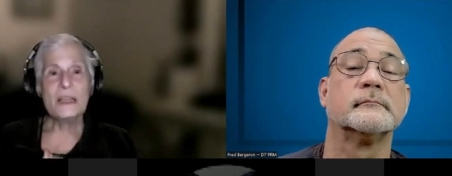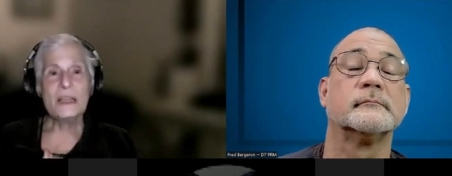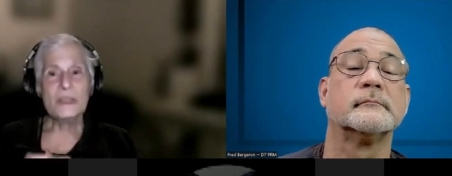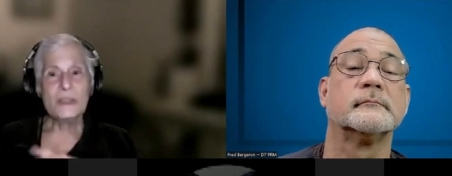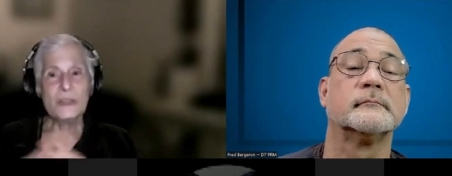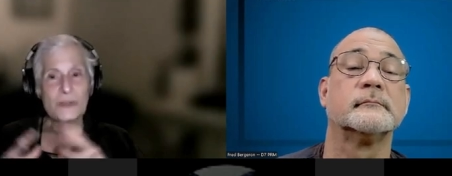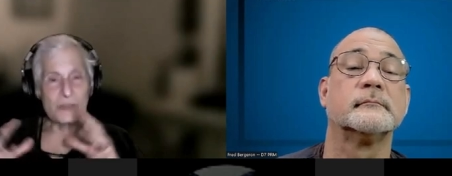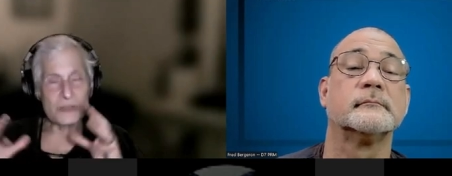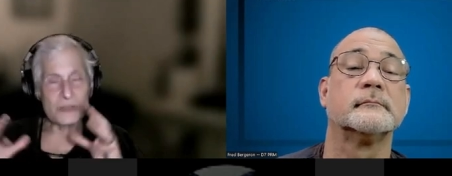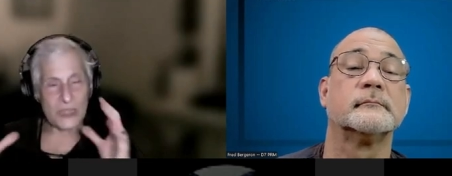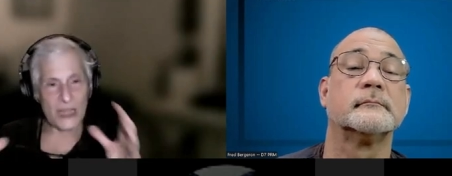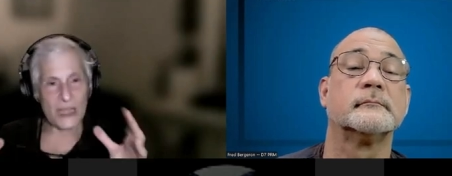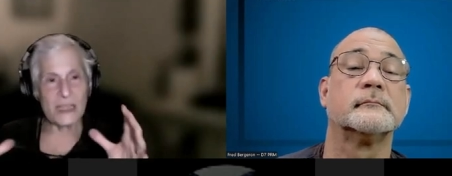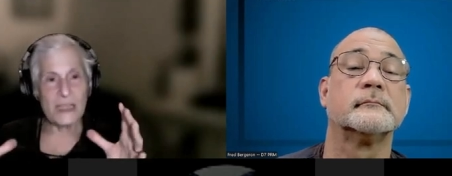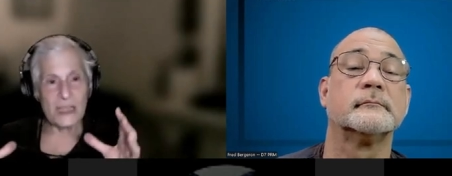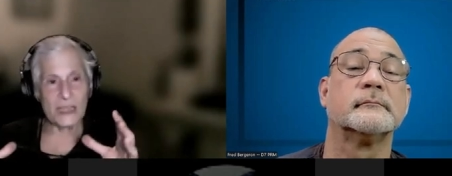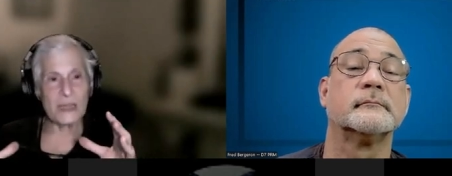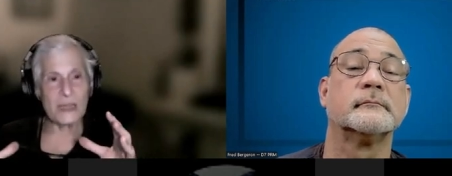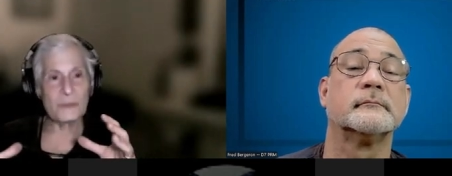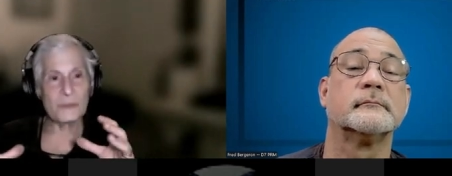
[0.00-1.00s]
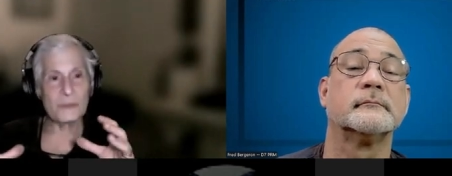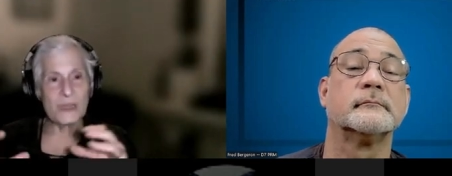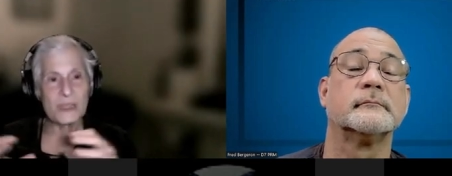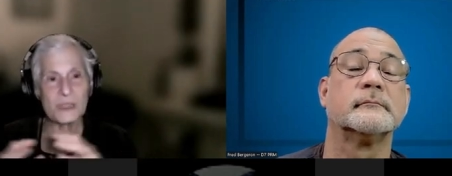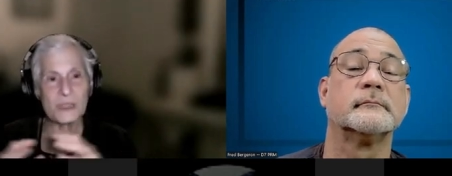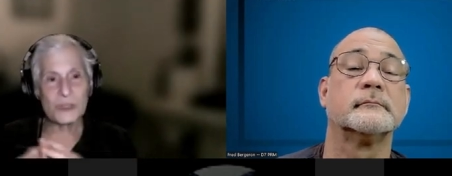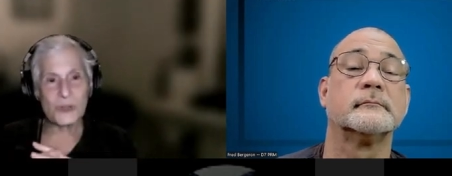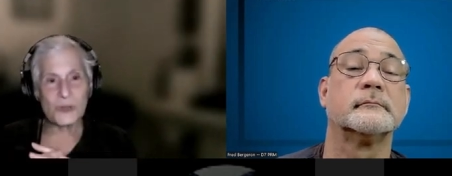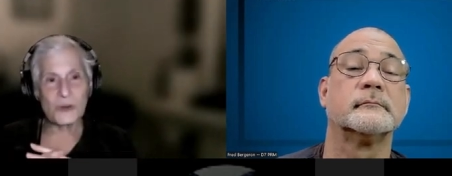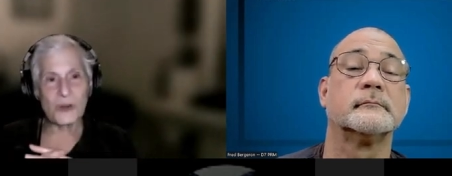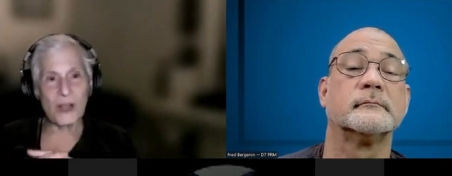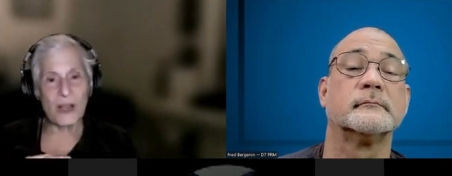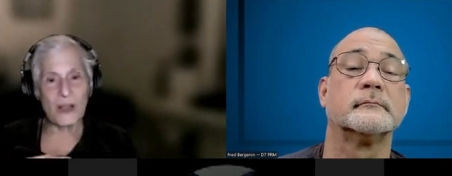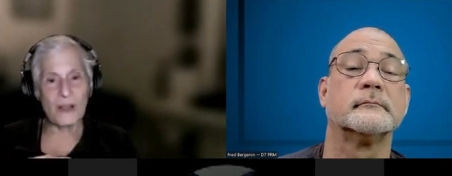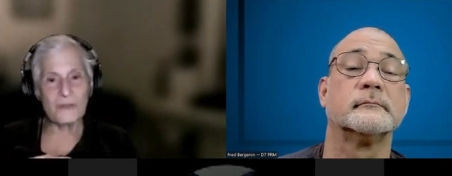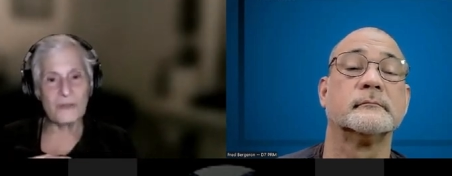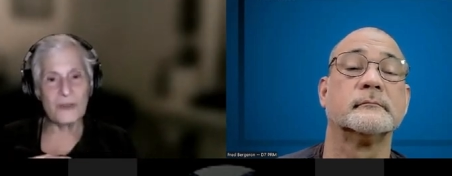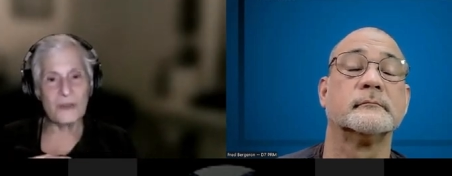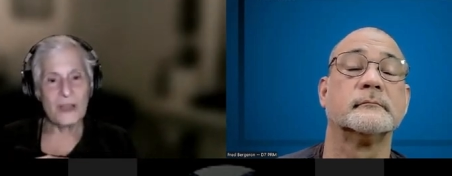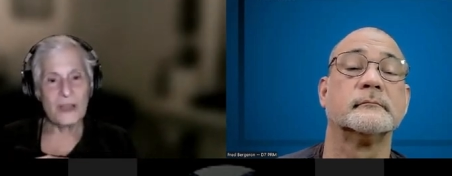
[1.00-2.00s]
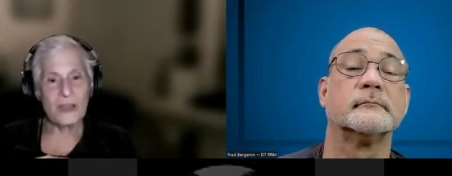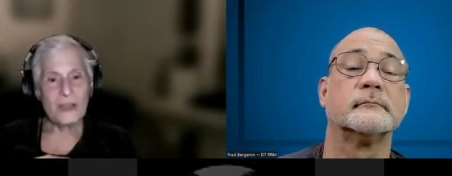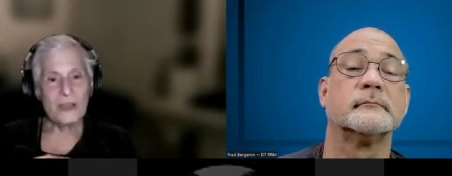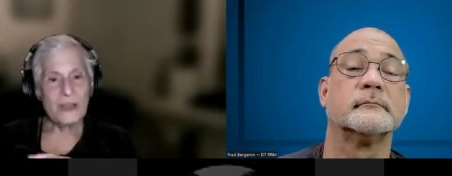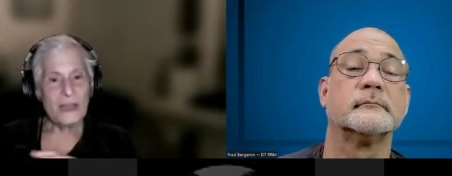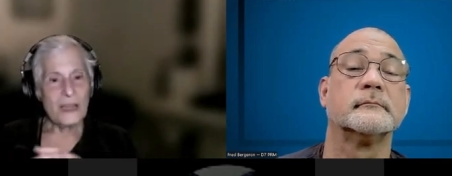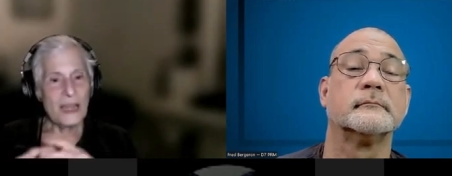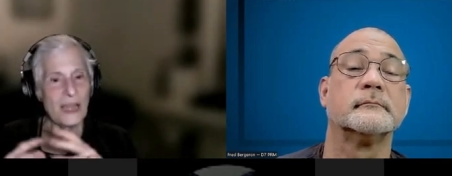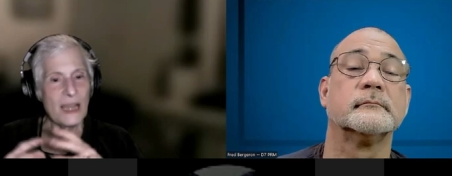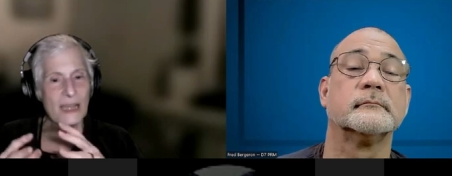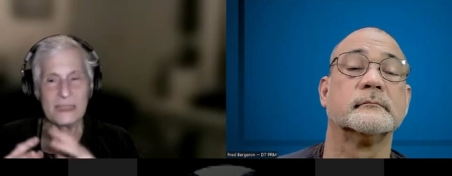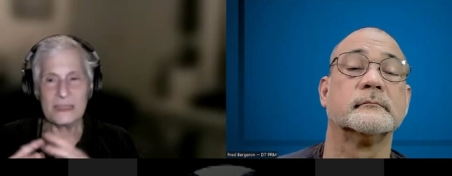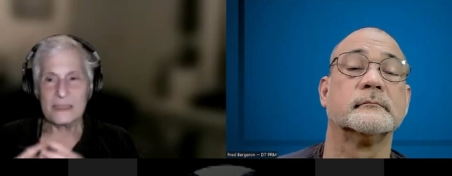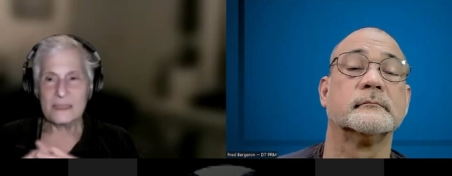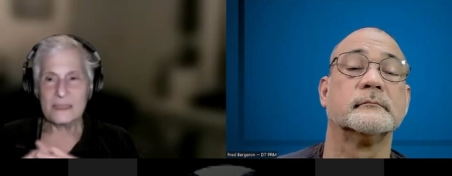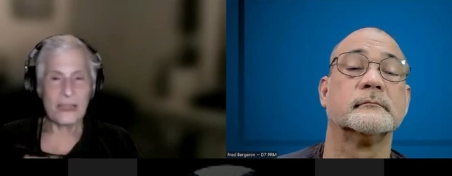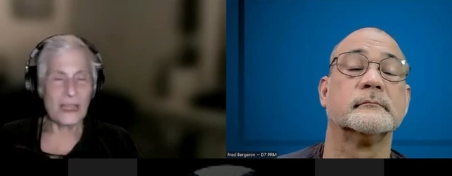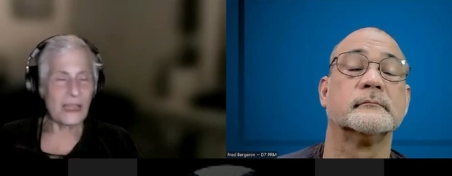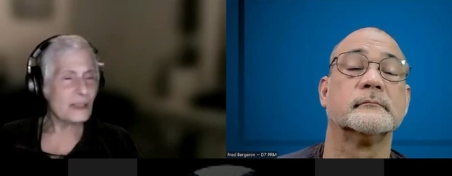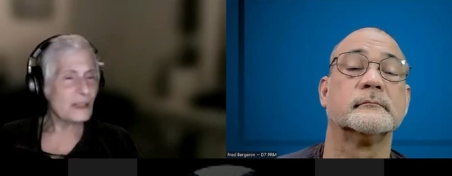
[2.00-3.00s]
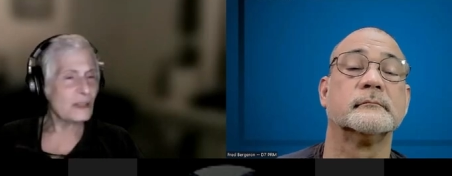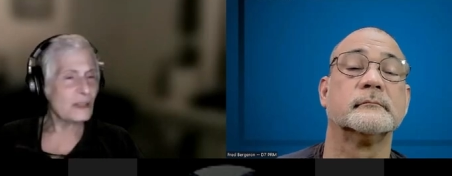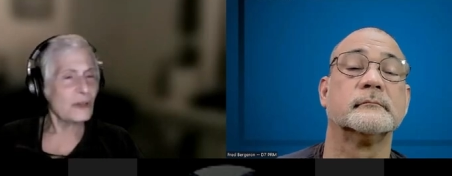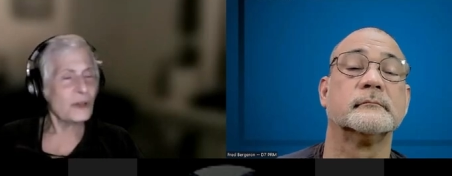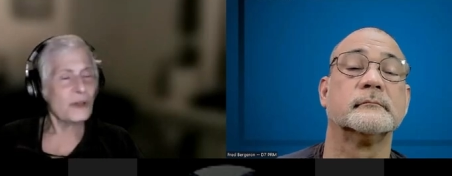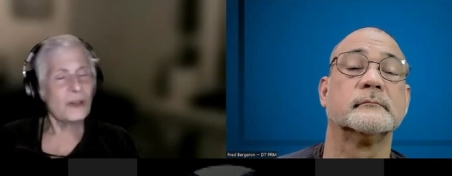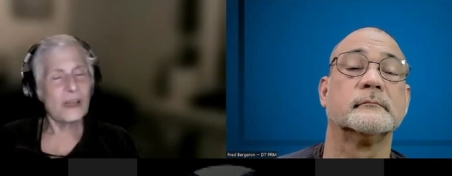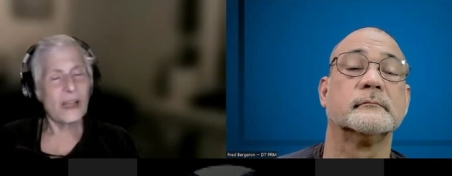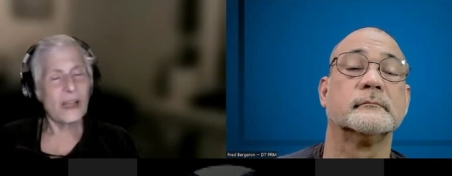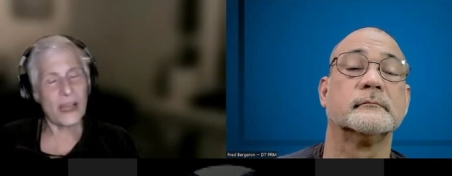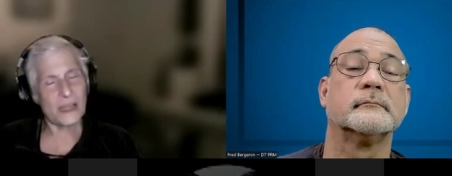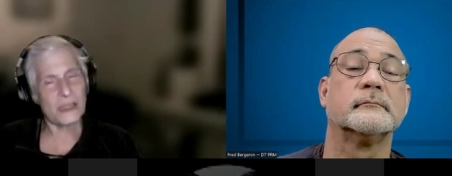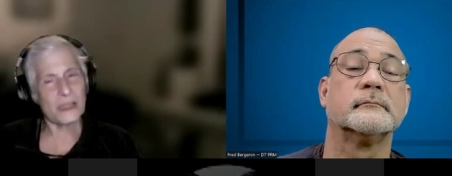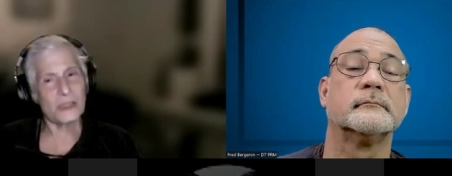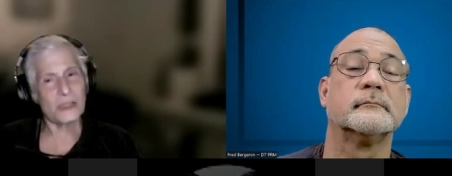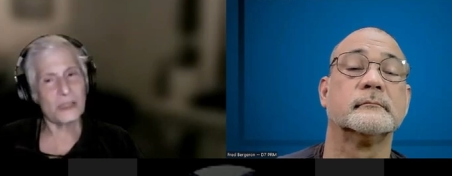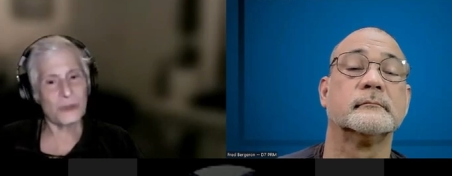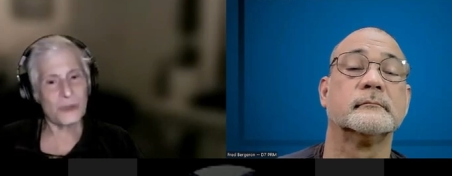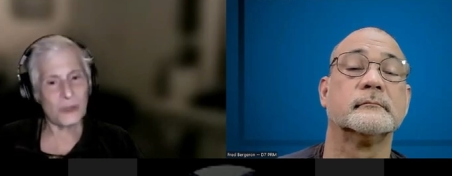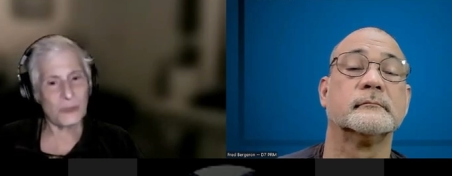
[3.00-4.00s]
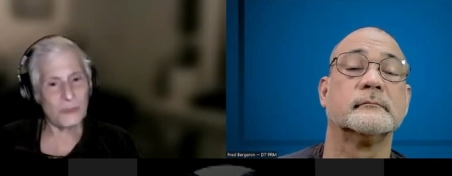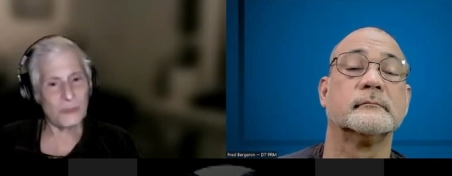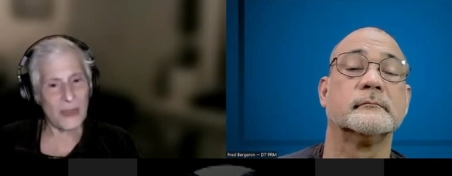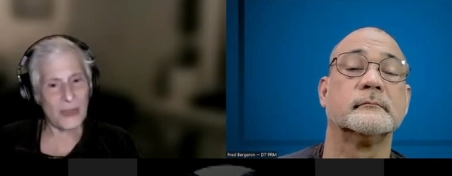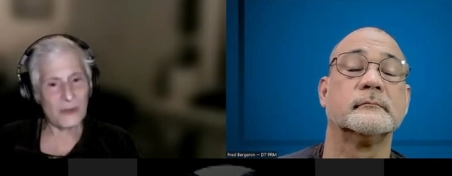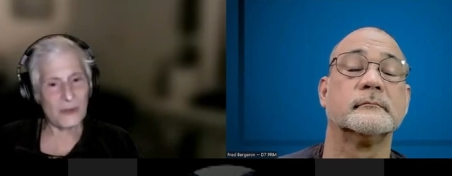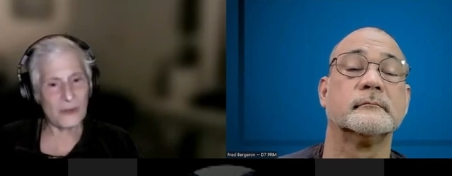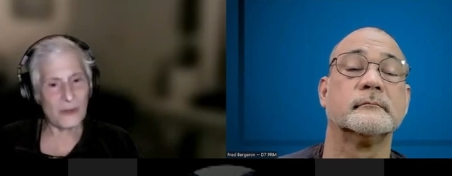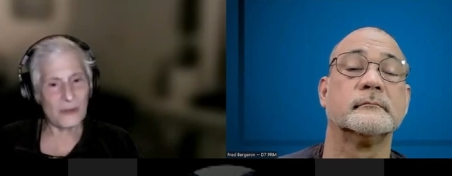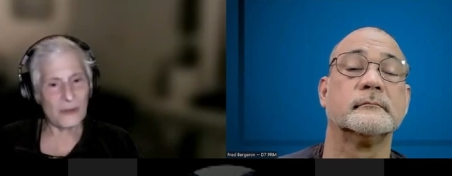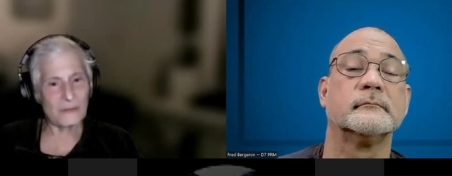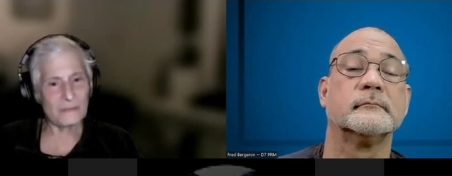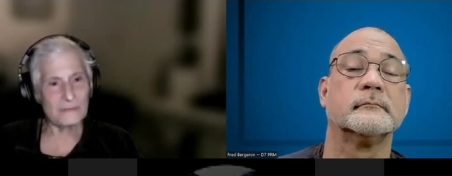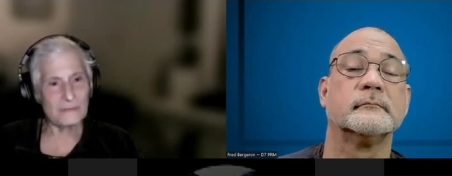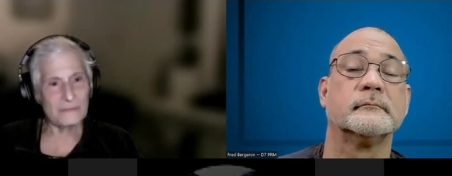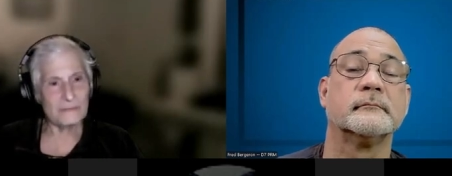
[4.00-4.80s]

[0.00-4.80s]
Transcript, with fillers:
Speaker 1: you're taking a picture of and, and learn how to do it better.